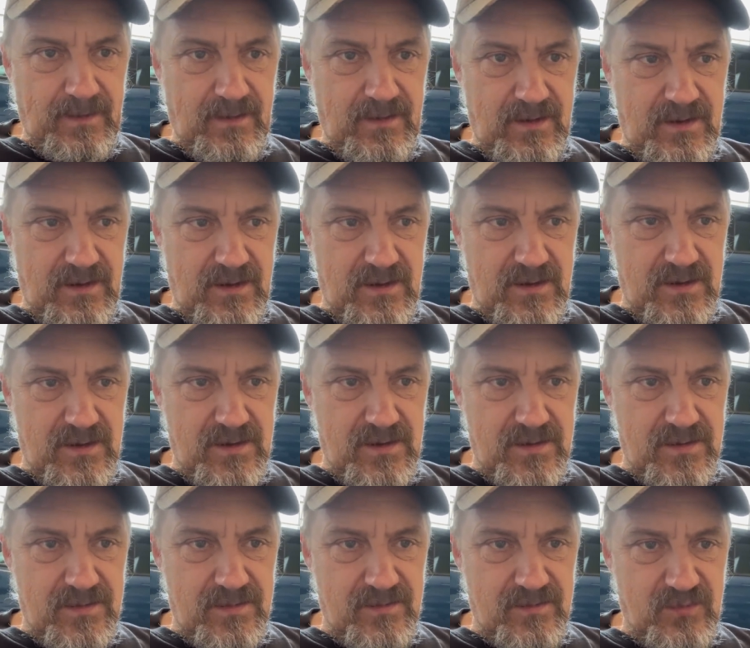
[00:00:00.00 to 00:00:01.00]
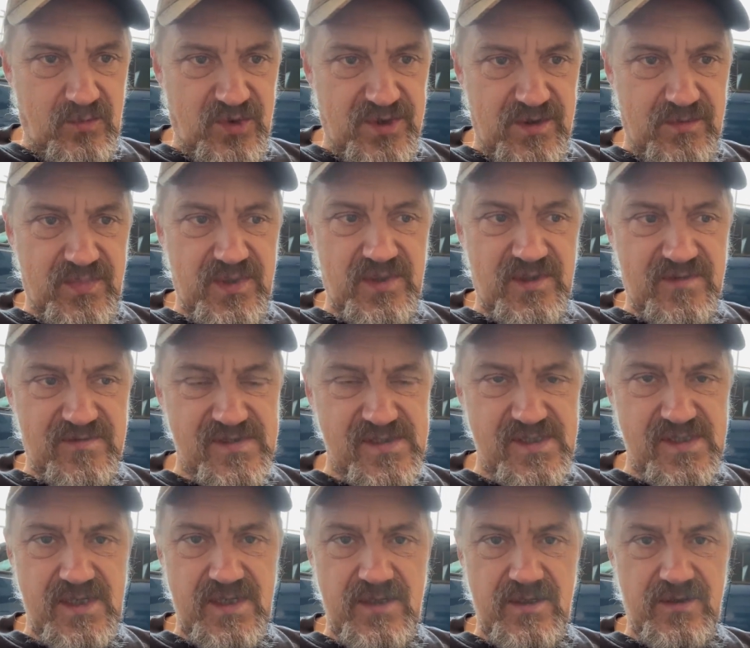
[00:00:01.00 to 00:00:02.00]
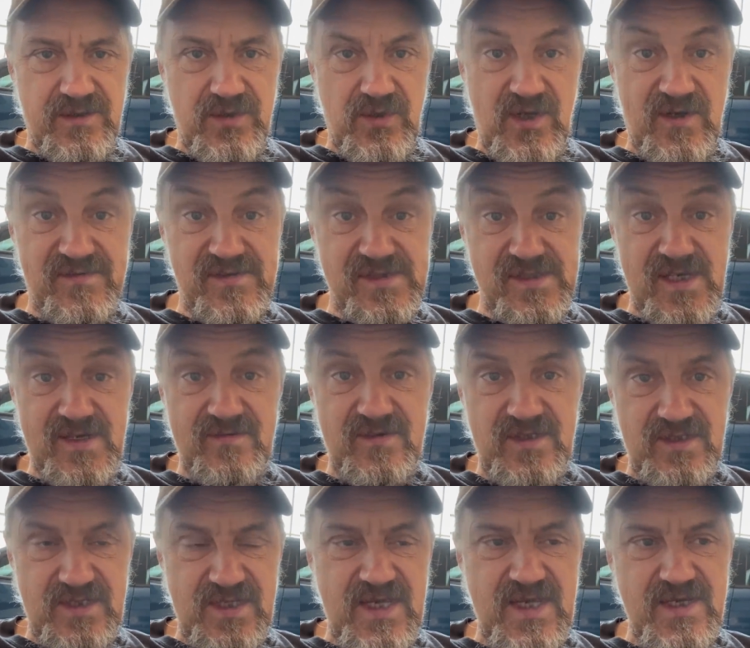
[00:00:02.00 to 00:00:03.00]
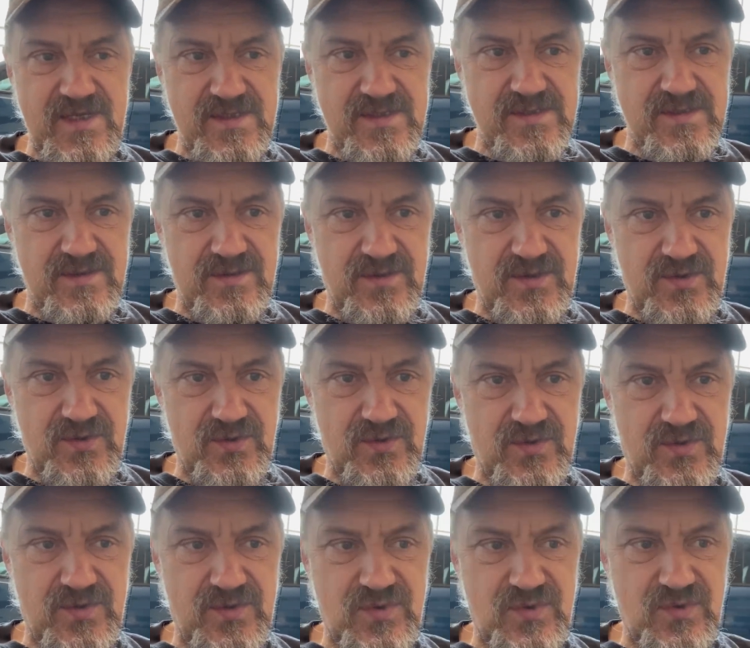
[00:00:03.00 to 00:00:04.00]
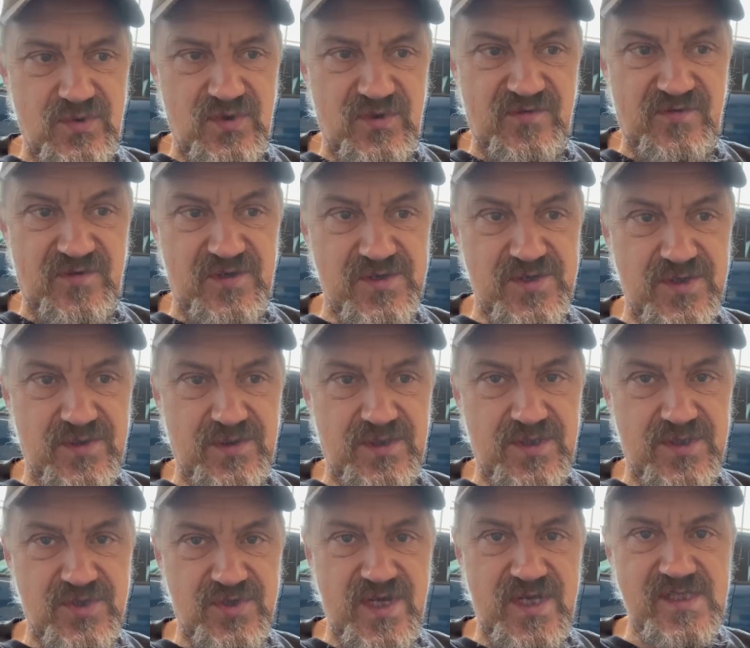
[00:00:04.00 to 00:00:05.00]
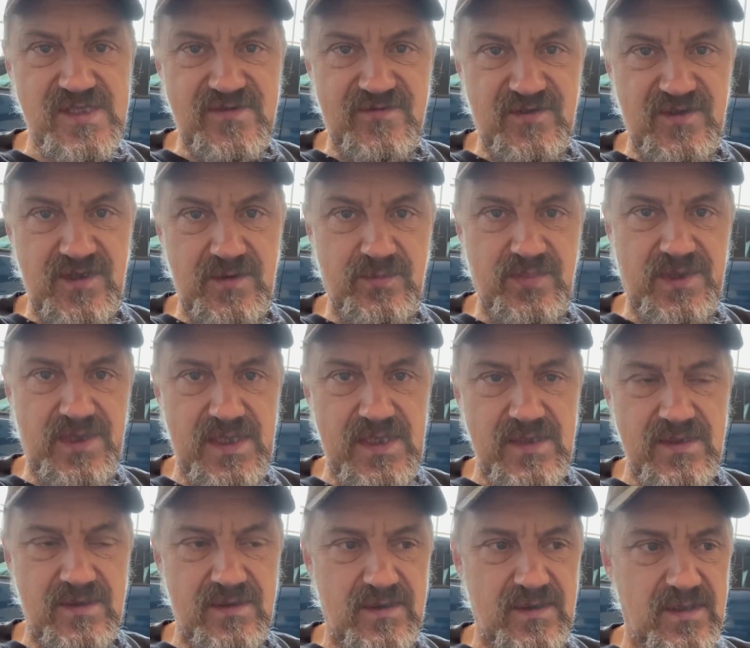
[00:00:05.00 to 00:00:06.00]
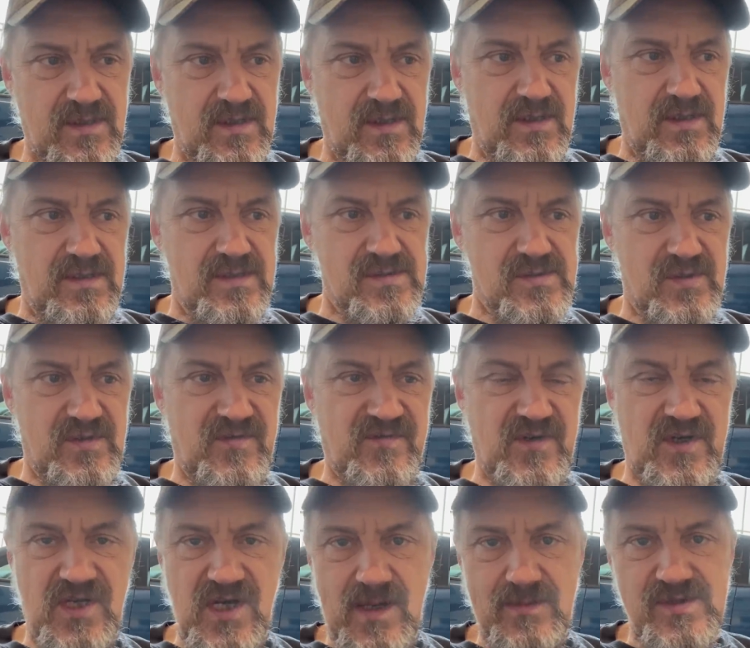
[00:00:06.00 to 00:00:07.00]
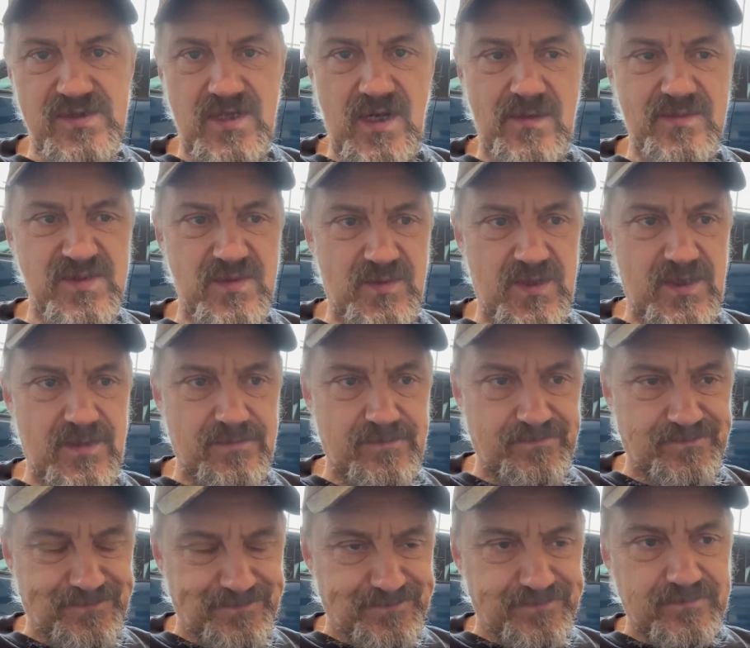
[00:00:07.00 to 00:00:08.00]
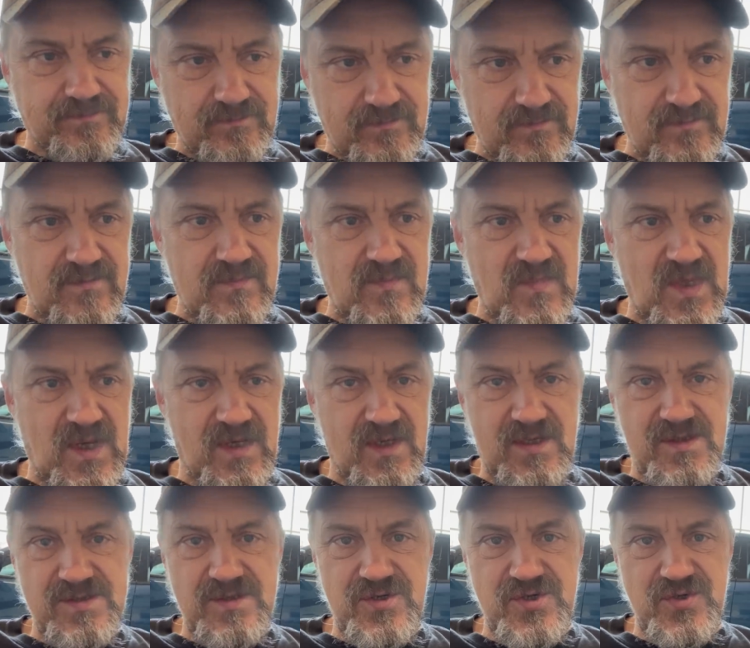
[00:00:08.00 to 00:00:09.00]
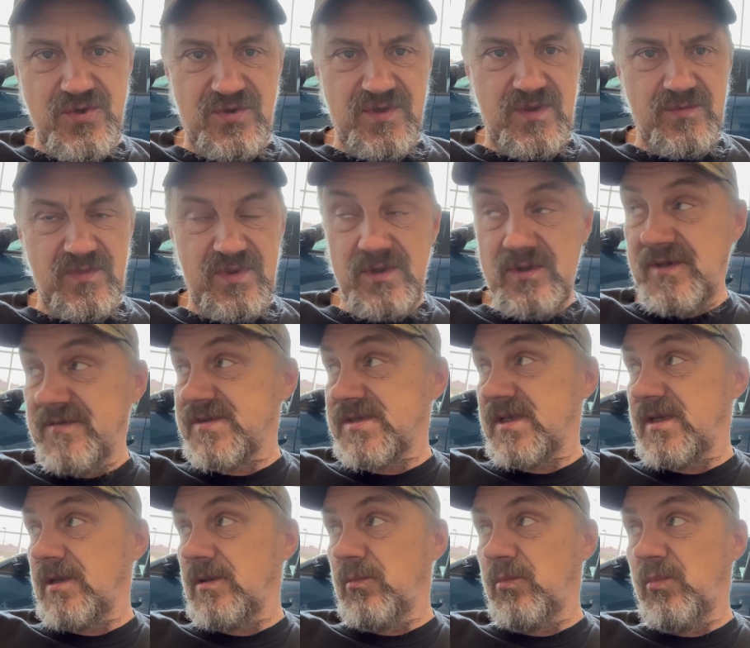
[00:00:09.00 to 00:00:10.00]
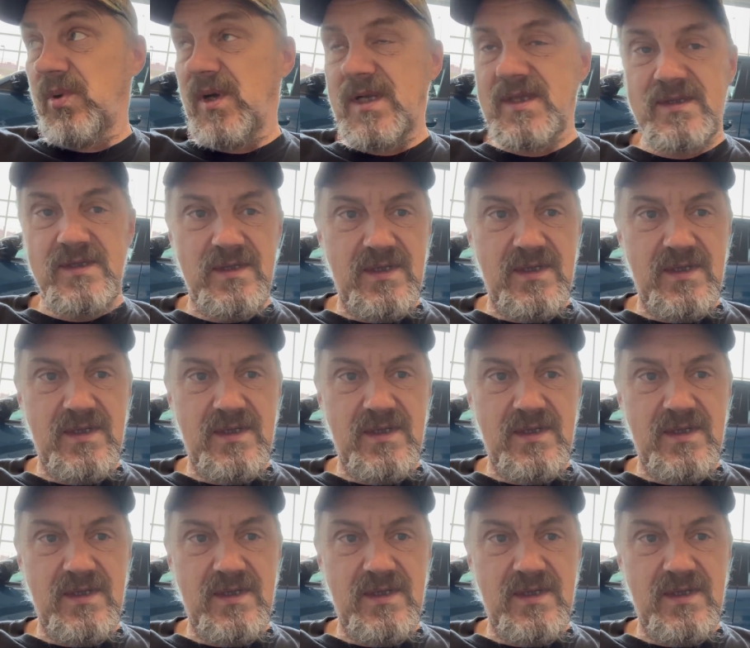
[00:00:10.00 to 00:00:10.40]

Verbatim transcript: uh, with the bill of sale, you have seven days to, to officially transfer the plate. So if a cop stops me, I can just show them bill of sale. But